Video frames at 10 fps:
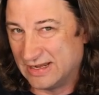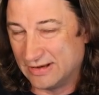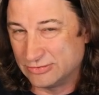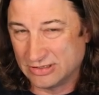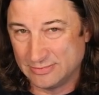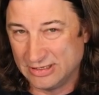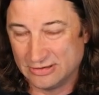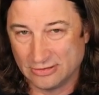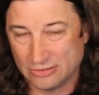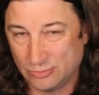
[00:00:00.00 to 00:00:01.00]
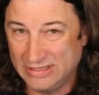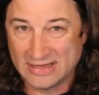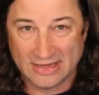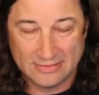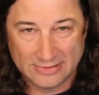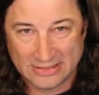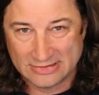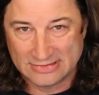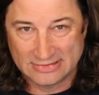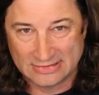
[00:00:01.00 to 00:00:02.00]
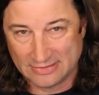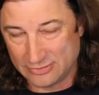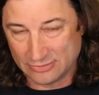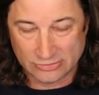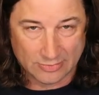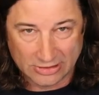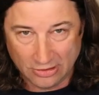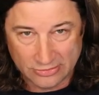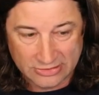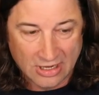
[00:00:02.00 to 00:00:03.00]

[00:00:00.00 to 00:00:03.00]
I was going to be there on the weekend because everything was going to be closed.